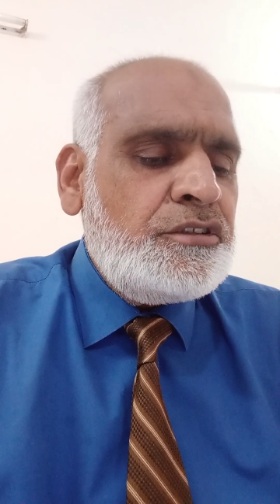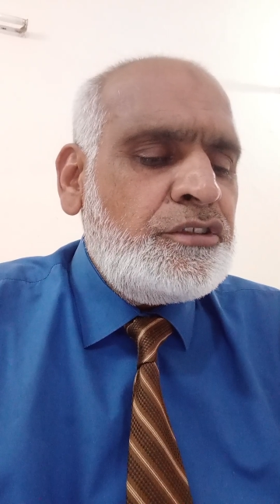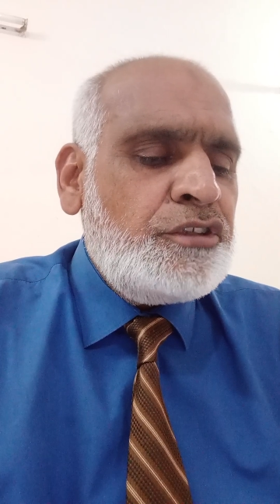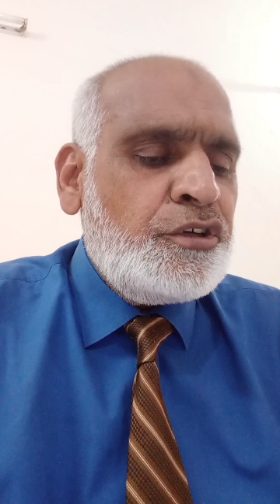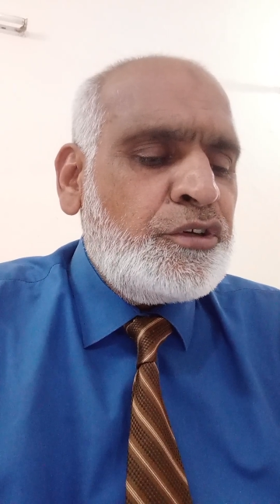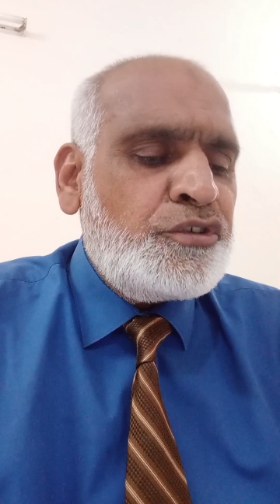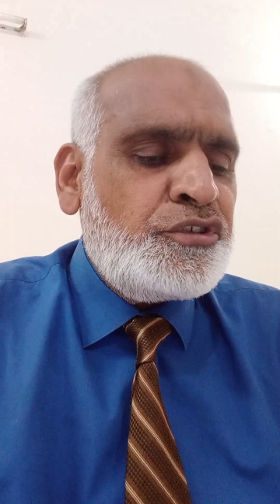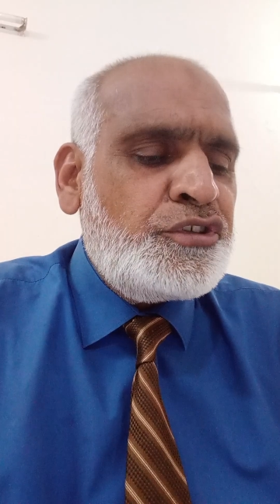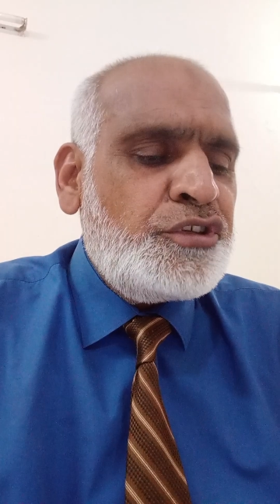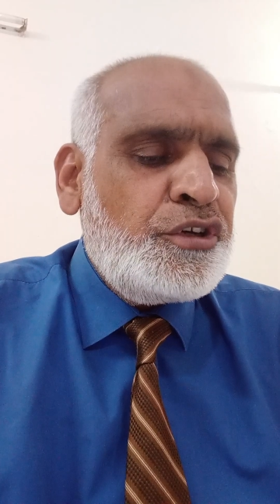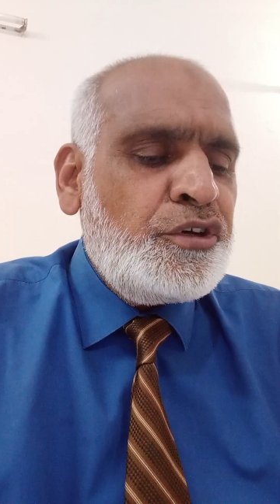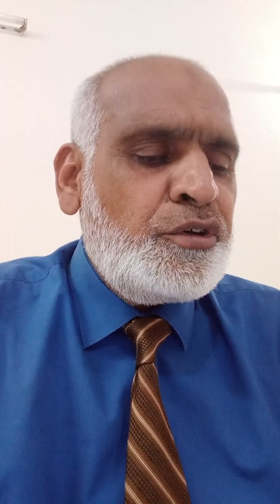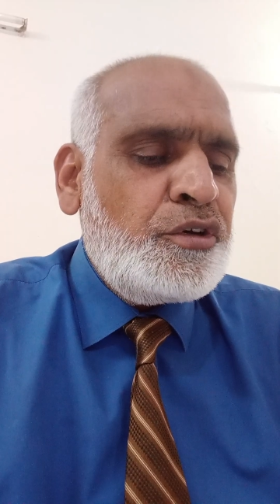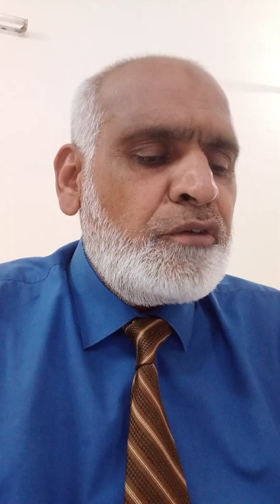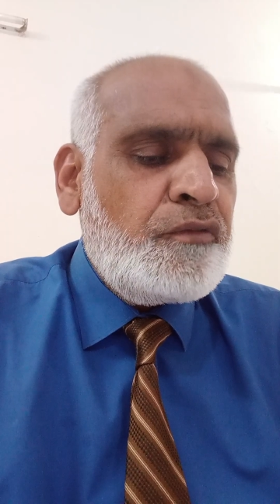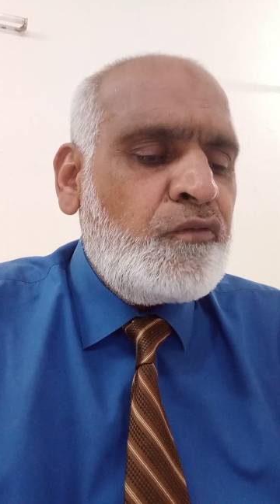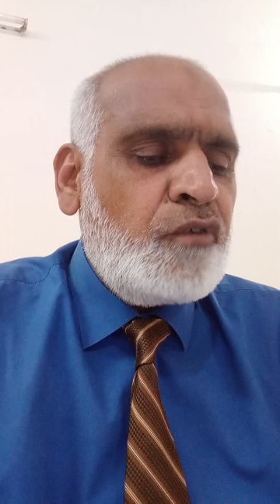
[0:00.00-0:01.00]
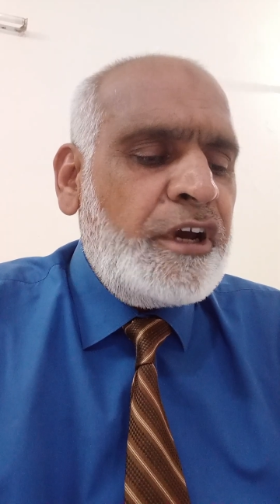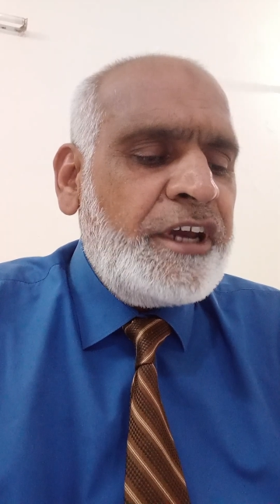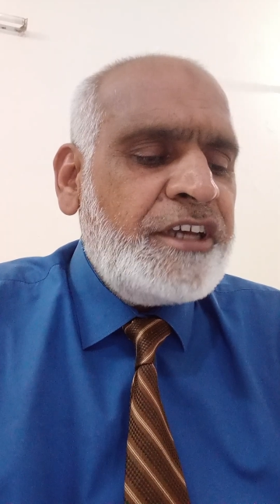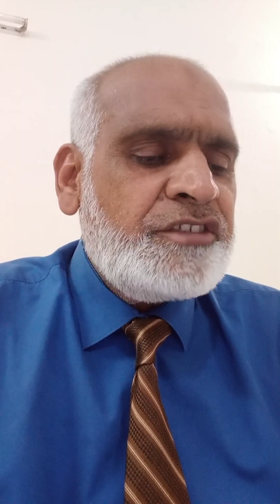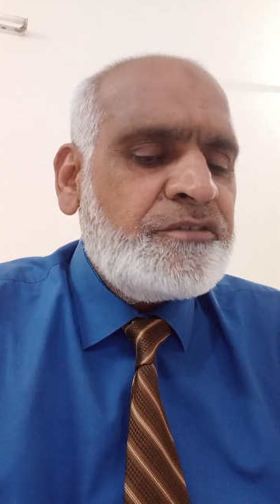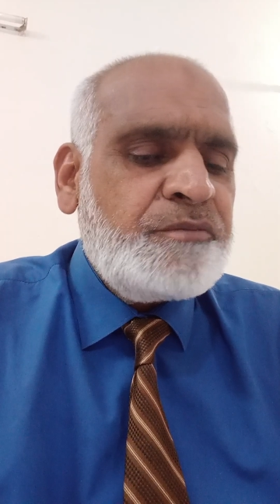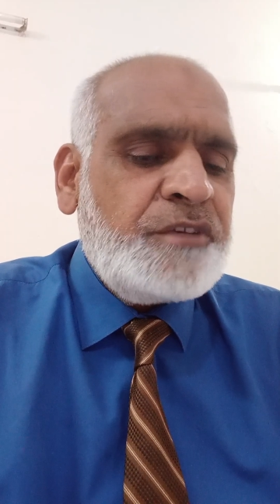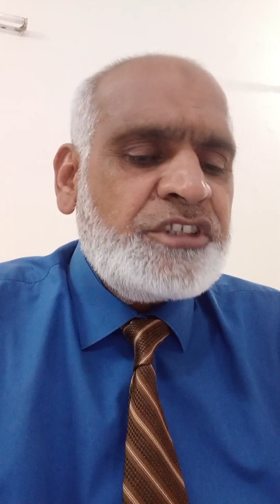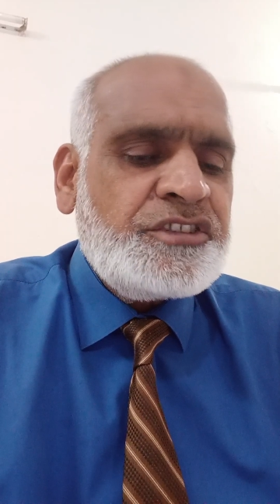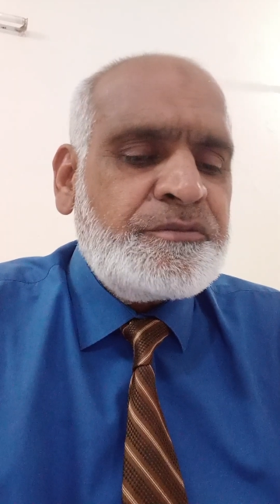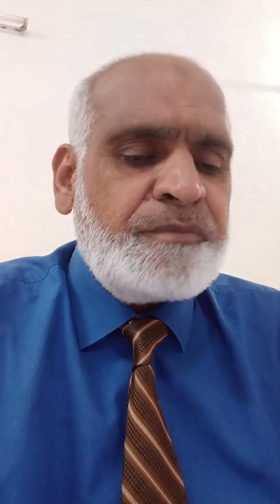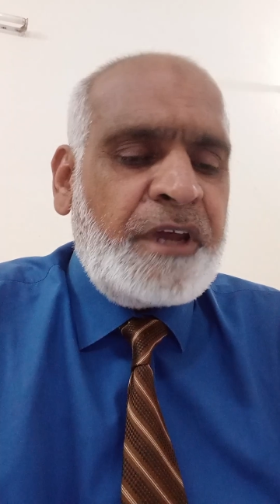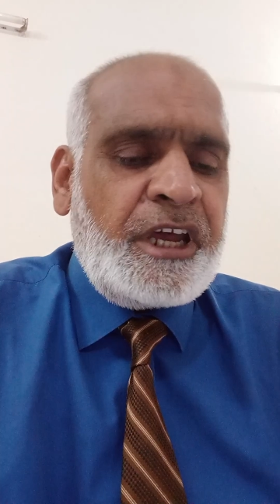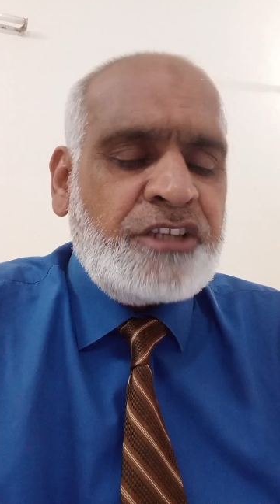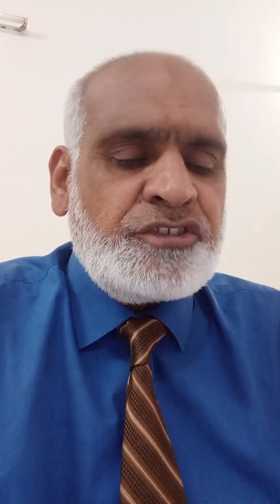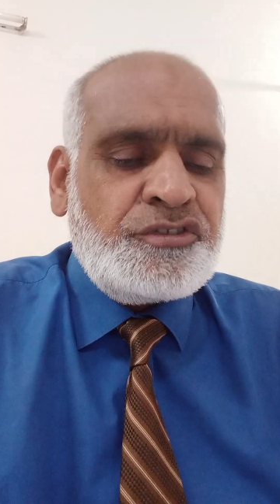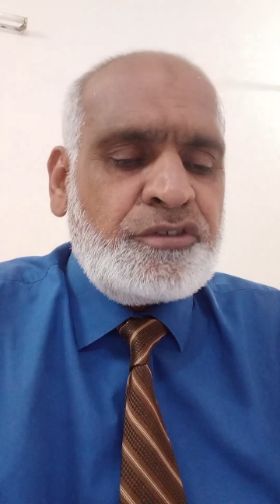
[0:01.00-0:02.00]
Your tone of voice must
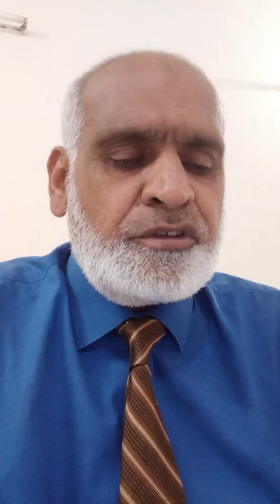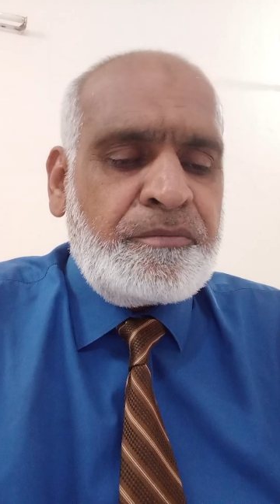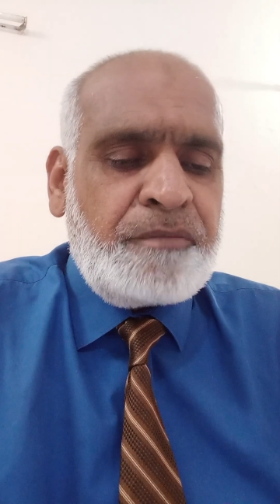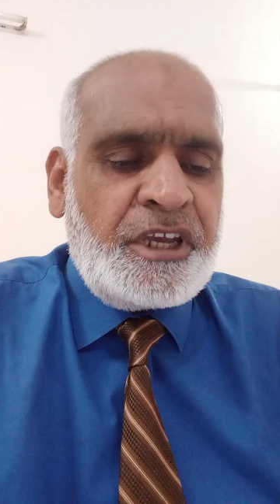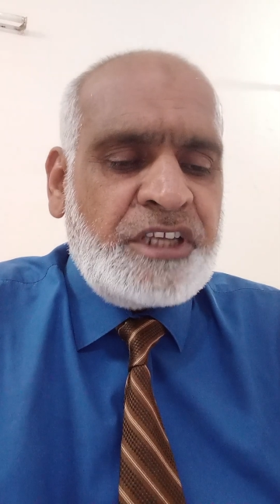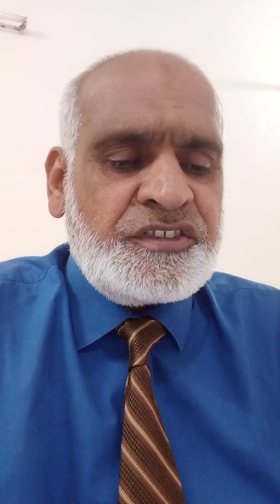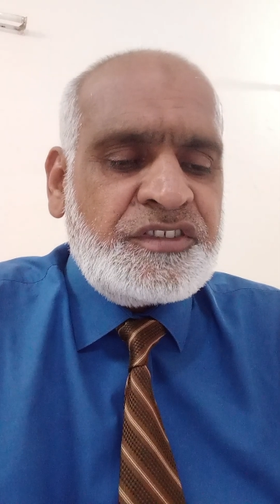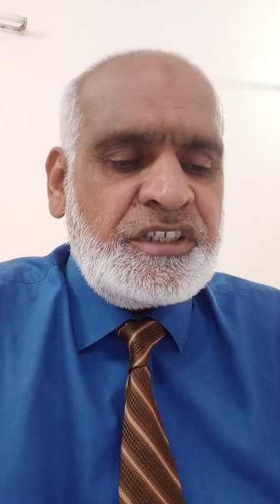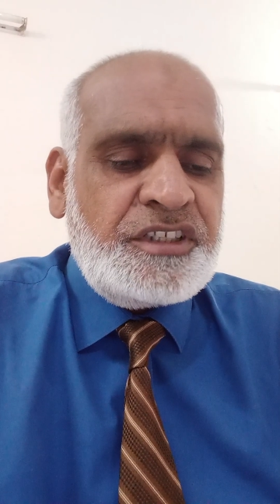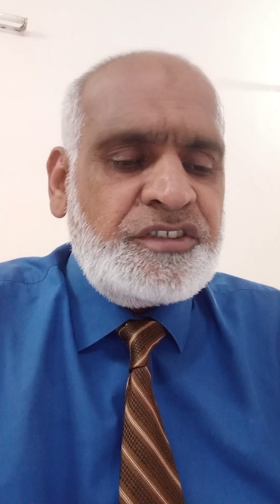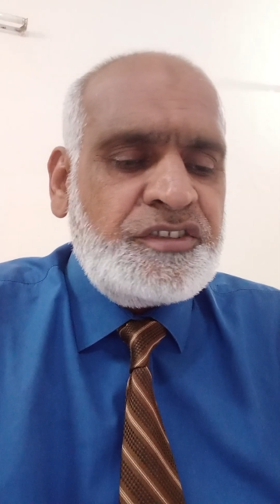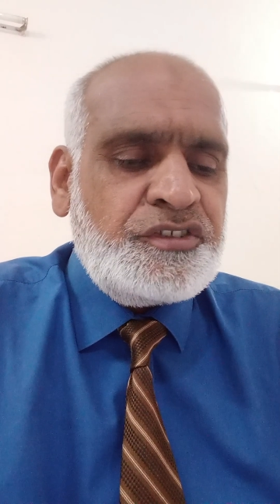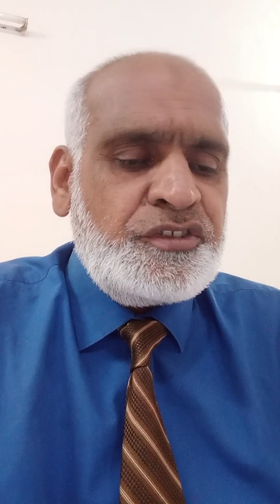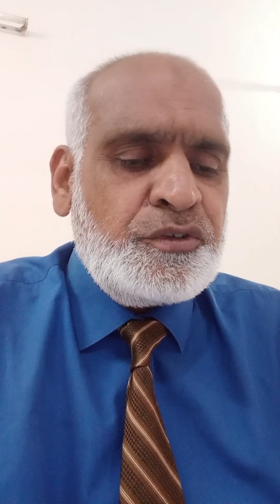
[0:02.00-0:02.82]
match your message,